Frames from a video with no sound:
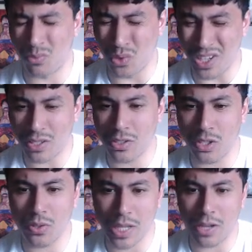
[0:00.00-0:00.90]
reason to
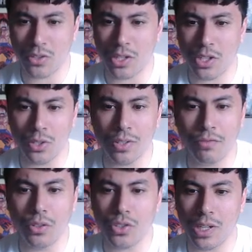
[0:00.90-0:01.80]
use counter-charge heals,
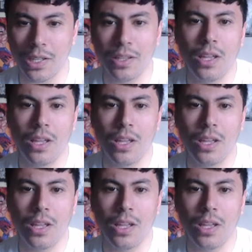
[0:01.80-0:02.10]
unfortunately.